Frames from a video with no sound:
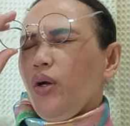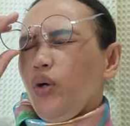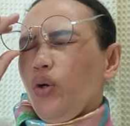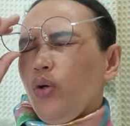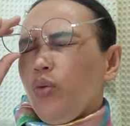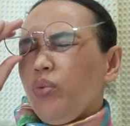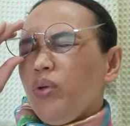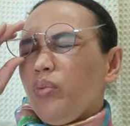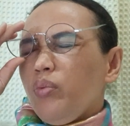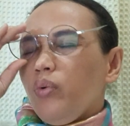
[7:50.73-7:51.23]

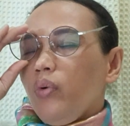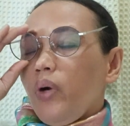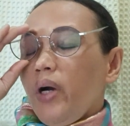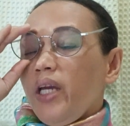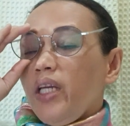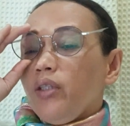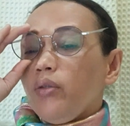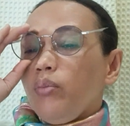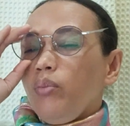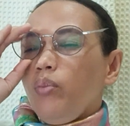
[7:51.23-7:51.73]
of a
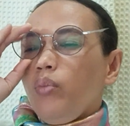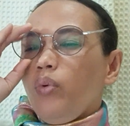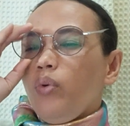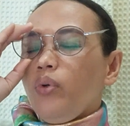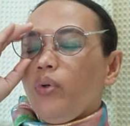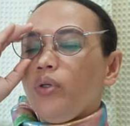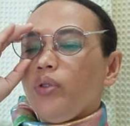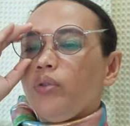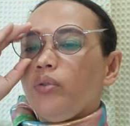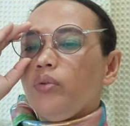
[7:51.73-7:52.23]

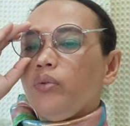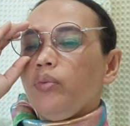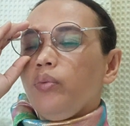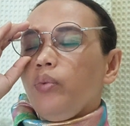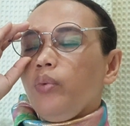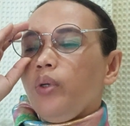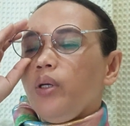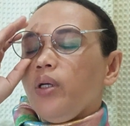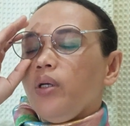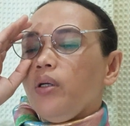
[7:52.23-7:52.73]
whiteboard
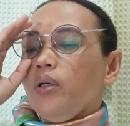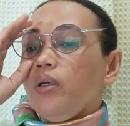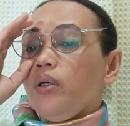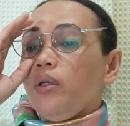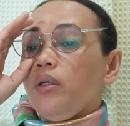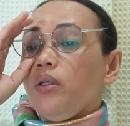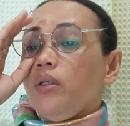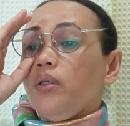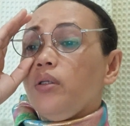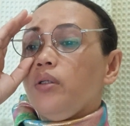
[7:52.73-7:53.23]

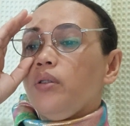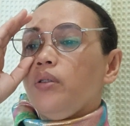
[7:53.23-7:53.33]
where